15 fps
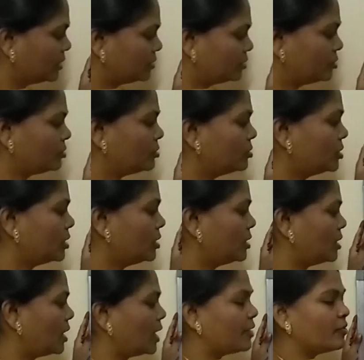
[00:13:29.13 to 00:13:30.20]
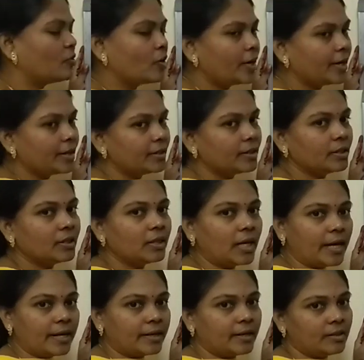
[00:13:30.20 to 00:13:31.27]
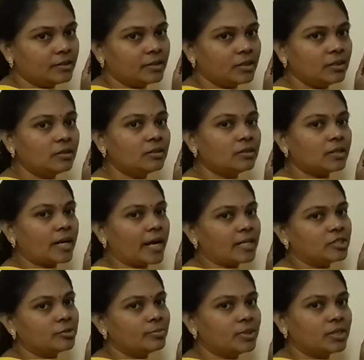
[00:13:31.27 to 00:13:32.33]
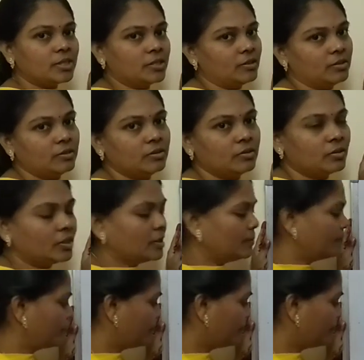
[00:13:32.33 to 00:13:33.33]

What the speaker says: to avoid the errors in transmission. Okay.